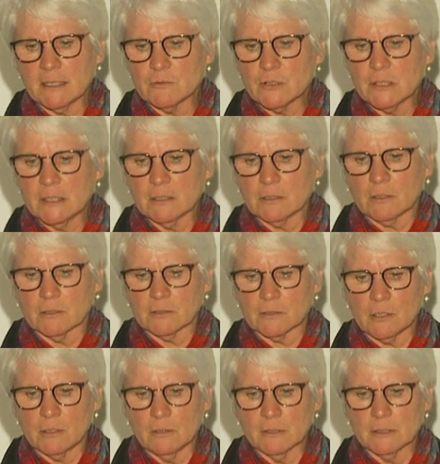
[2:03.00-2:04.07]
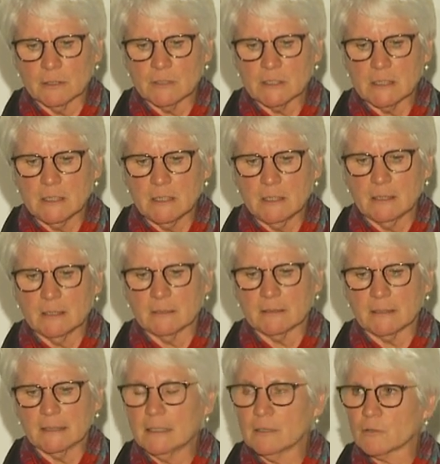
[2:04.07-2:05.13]
untreated control, and you see
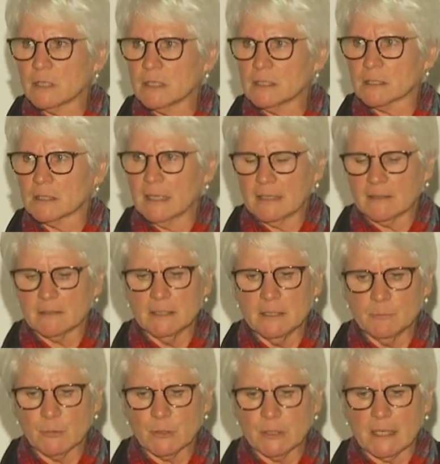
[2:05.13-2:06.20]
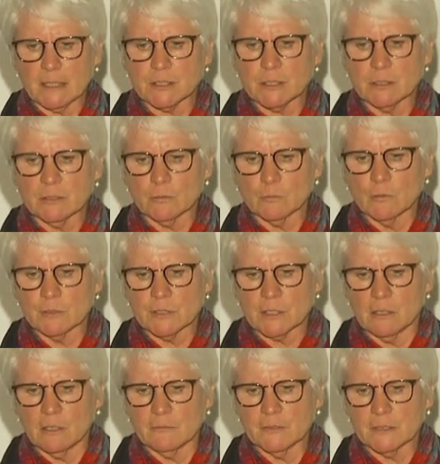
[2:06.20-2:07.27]
the increase in ethylene production towards
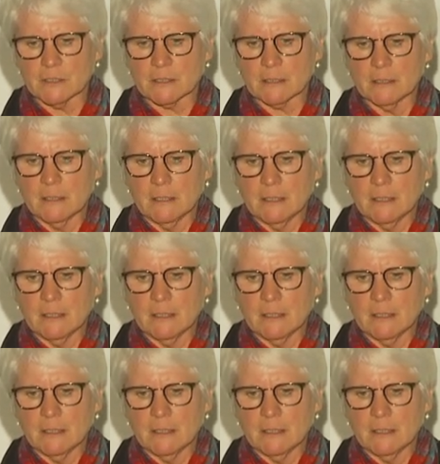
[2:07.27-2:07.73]
harvest.